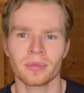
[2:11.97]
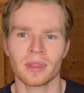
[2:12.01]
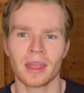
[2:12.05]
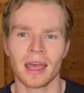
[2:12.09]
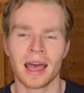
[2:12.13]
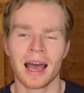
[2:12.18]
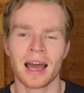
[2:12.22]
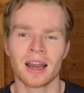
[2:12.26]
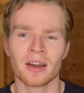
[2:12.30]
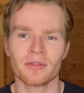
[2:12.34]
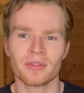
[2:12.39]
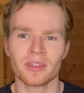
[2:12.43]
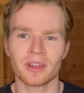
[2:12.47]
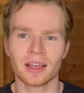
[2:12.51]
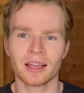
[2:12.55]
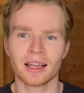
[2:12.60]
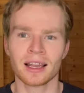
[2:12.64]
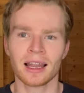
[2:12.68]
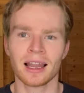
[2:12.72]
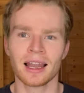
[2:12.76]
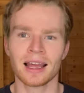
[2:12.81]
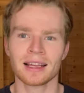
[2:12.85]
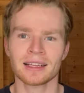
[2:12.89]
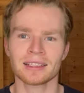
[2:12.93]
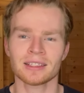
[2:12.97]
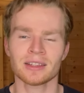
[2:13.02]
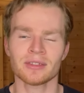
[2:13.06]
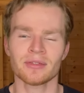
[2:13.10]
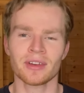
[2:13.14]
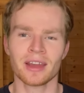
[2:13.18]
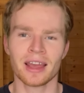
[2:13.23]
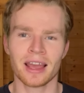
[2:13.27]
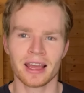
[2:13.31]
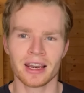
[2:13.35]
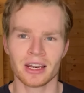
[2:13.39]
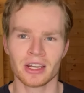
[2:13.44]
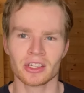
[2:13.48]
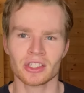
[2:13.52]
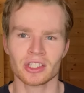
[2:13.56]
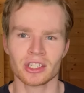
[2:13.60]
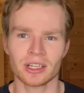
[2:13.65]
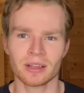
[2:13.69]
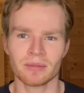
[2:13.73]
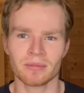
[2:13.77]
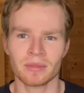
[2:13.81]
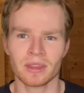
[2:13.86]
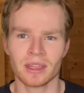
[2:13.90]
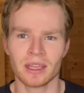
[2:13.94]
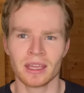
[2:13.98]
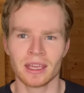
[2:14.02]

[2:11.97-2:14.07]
out of the collective energy,